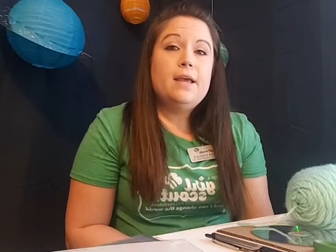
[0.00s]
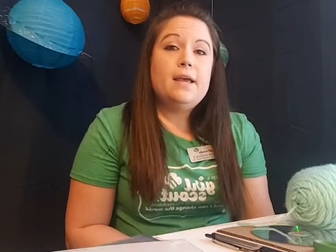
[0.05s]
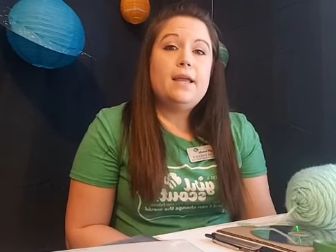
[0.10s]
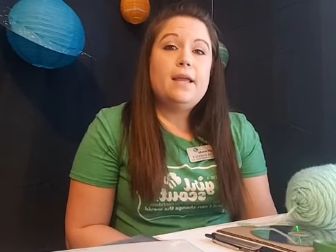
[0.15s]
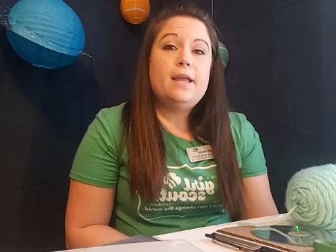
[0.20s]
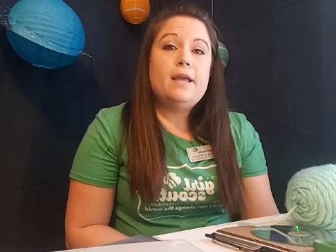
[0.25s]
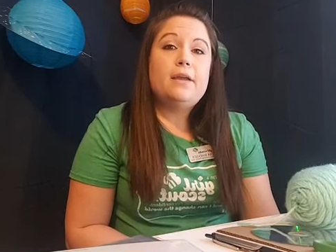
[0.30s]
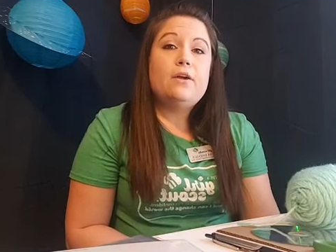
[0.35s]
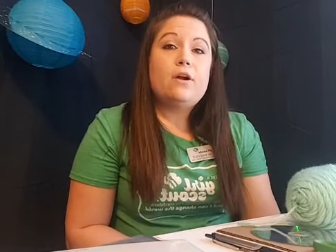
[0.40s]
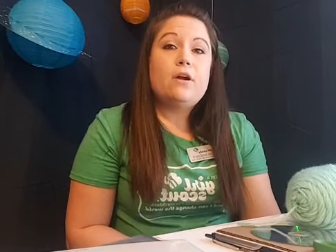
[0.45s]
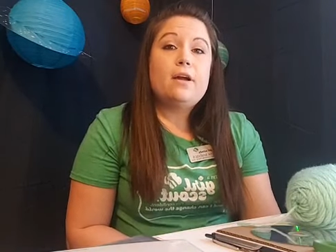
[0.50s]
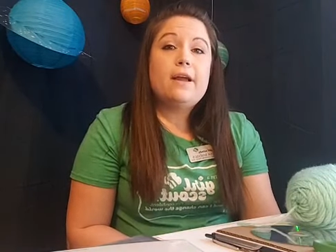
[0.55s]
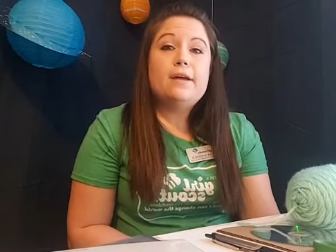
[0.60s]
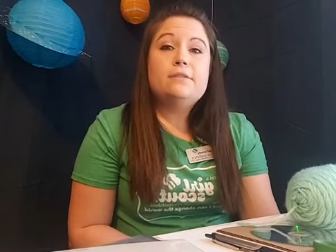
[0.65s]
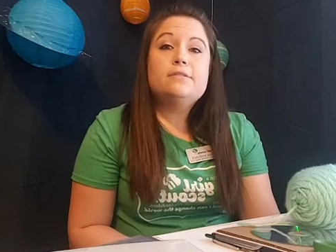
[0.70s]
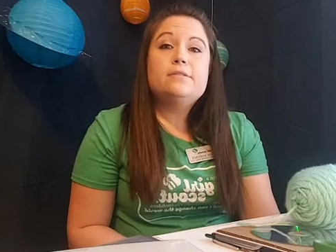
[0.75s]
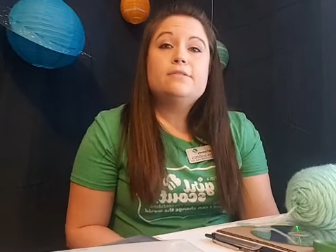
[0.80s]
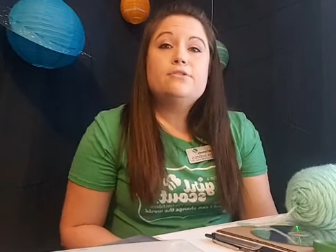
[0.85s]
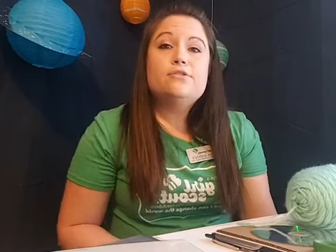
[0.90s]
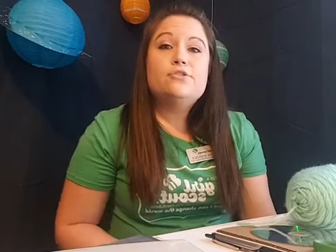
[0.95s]
and our
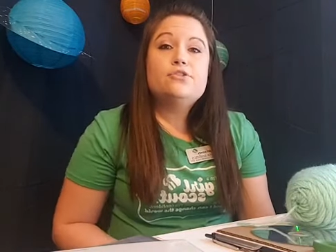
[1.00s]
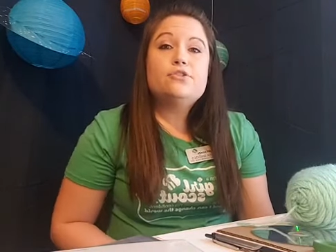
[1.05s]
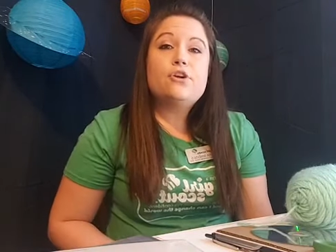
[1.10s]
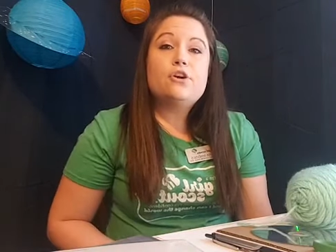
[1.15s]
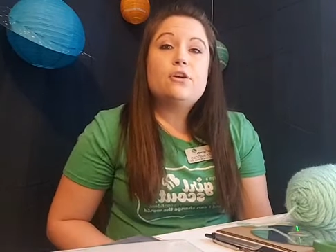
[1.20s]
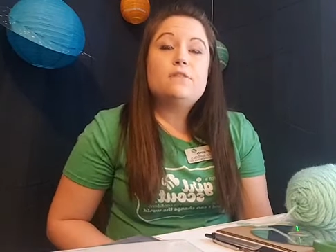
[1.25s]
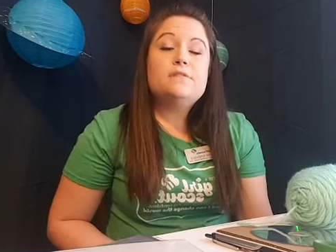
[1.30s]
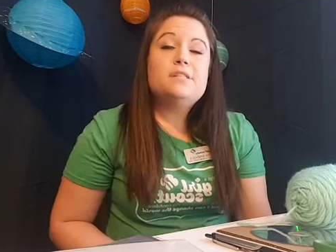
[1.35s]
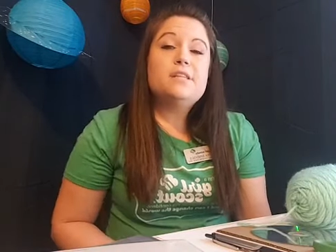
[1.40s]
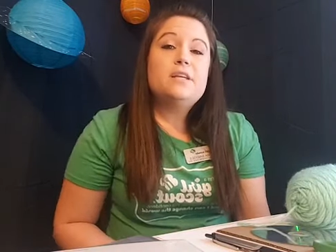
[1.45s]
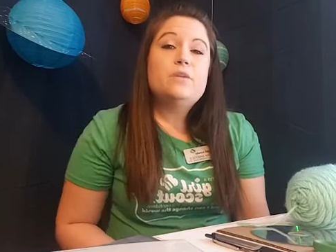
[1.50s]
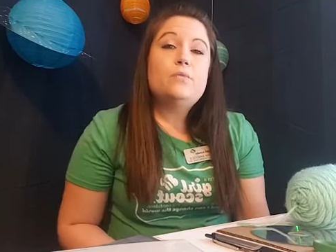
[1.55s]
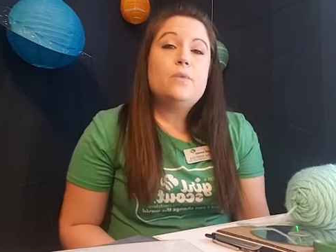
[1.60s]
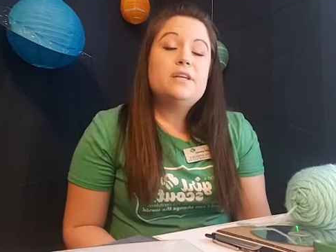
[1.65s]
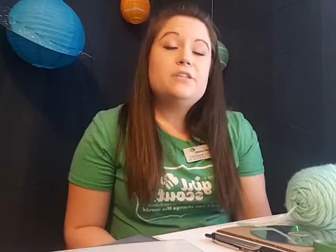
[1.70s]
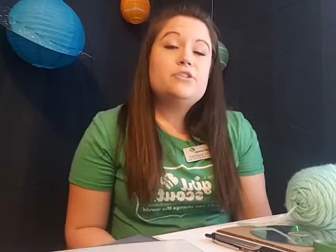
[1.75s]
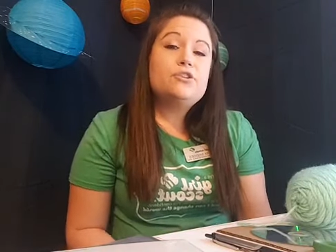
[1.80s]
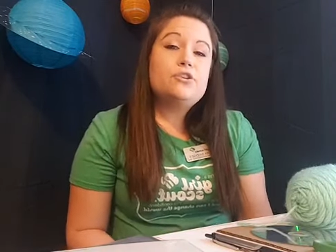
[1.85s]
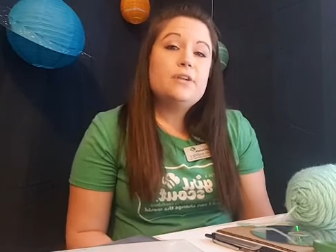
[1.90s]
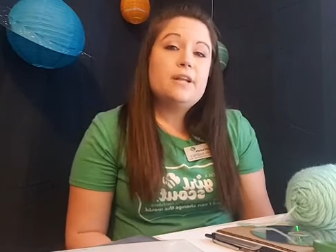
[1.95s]
council serves the
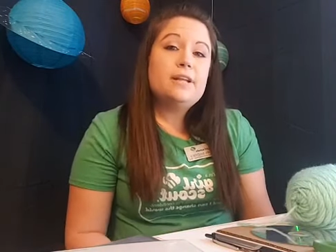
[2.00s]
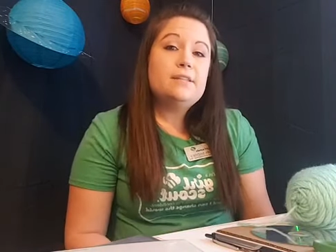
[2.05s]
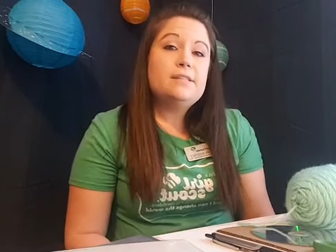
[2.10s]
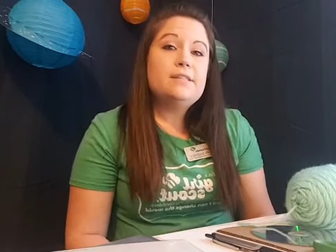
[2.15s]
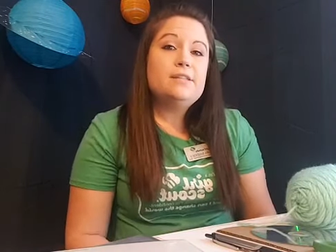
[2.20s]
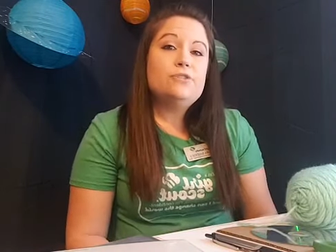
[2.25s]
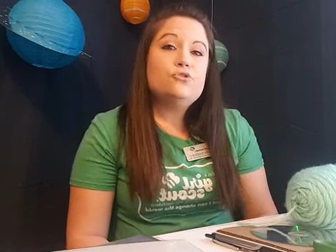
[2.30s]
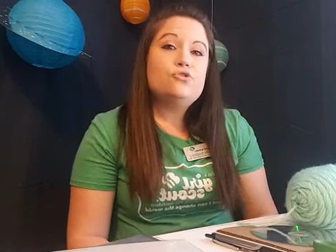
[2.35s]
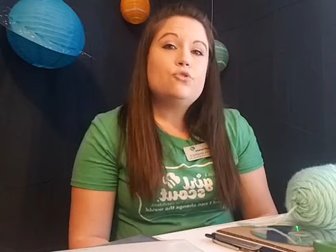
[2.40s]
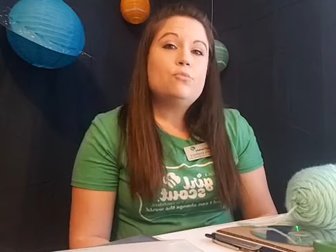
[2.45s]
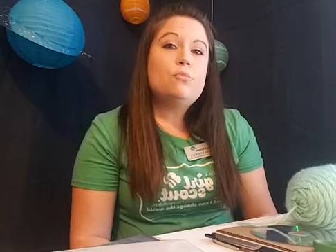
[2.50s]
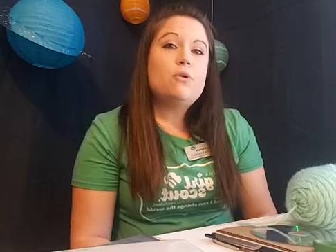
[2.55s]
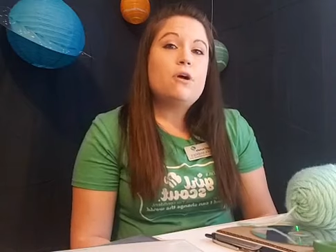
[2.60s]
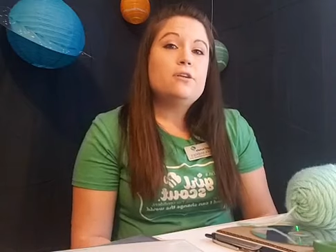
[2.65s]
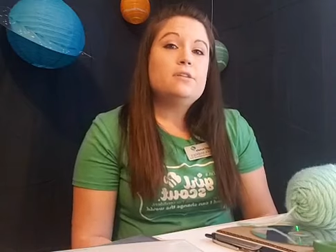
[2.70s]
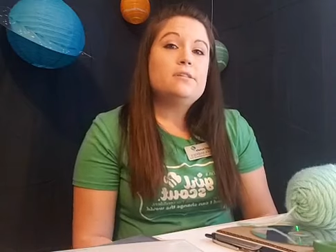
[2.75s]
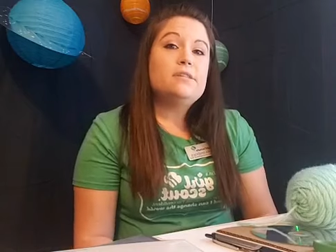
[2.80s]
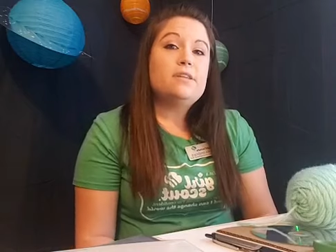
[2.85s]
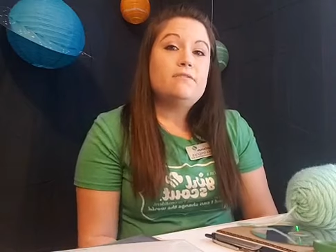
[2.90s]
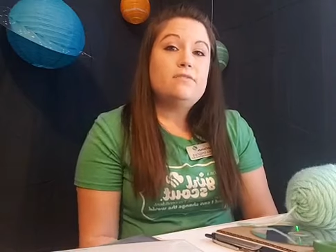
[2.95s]
western and central
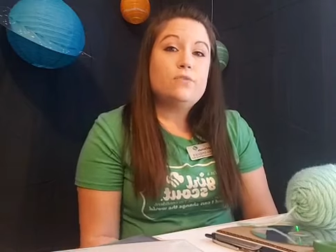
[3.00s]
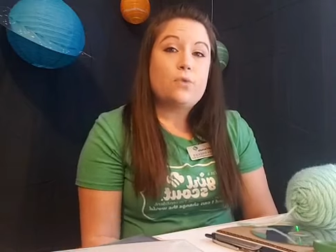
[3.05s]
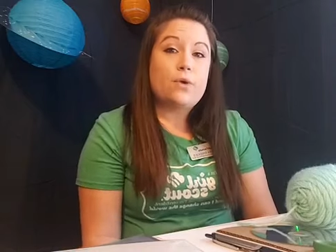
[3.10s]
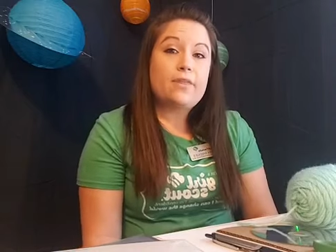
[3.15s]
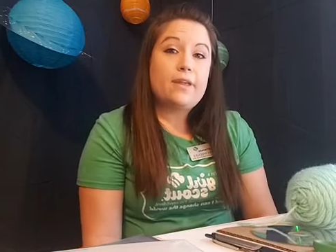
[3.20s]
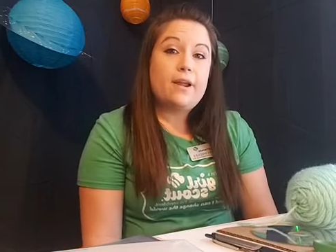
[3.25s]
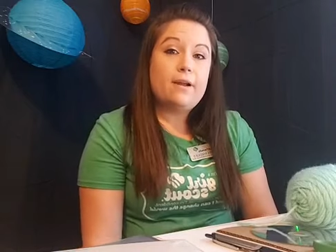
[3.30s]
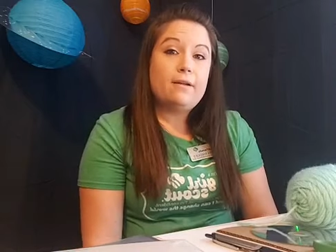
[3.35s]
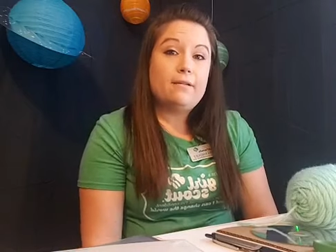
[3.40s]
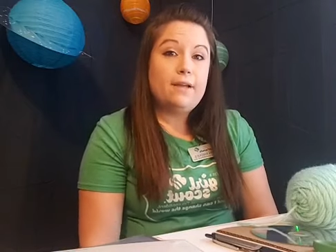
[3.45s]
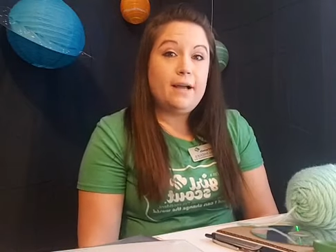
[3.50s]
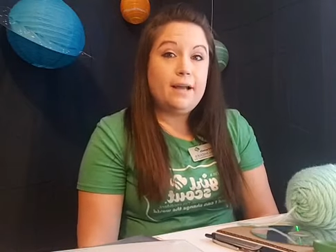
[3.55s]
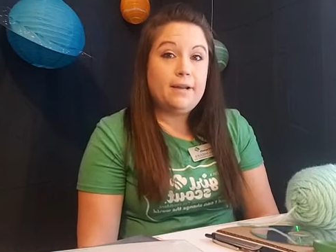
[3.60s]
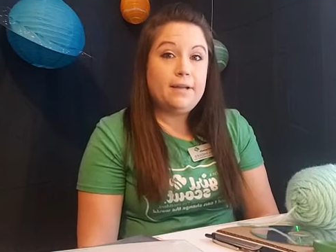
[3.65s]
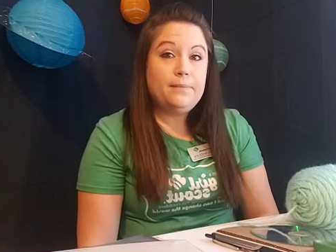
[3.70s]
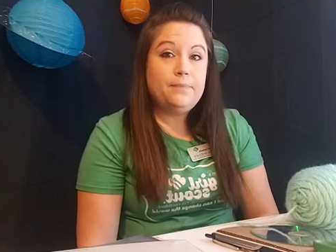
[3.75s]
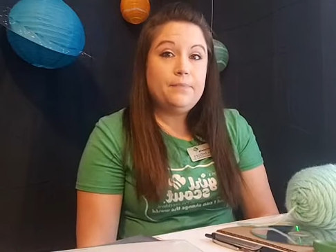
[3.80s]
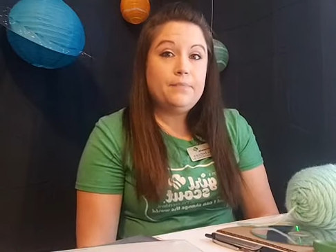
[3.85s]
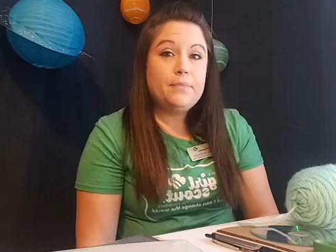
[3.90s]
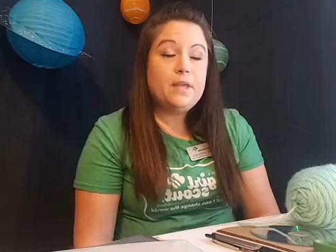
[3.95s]
parts of North
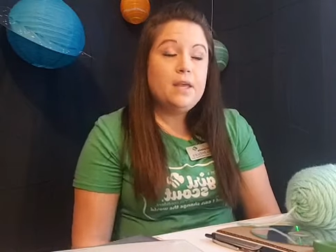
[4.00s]
Carolina.